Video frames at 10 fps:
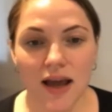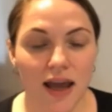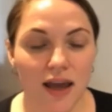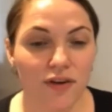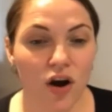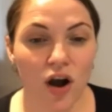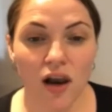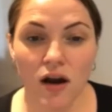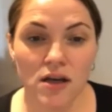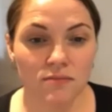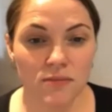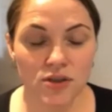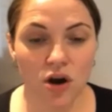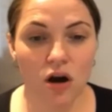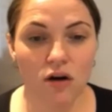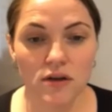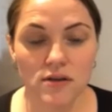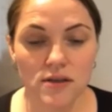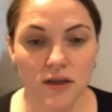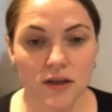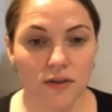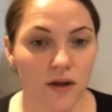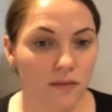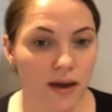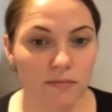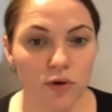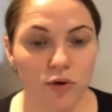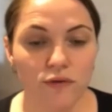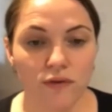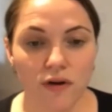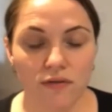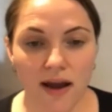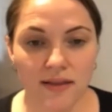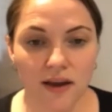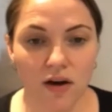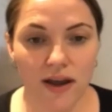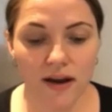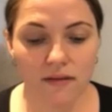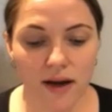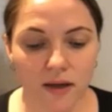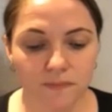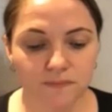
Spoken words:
even eyeliners and mascaras that may move around the eye area.